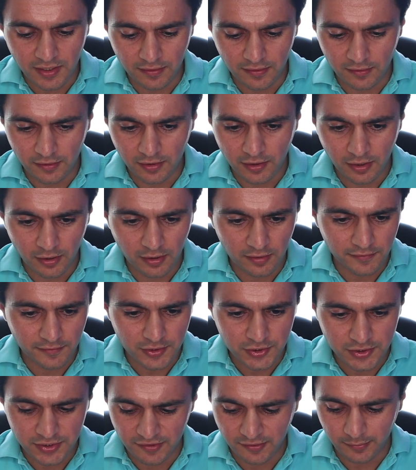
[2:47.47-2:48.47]
The current
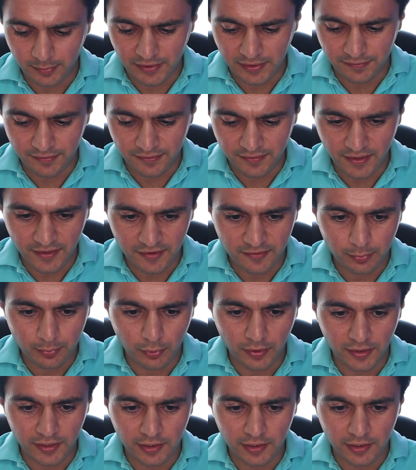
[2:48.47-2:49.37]
version is, I believe, 6.0.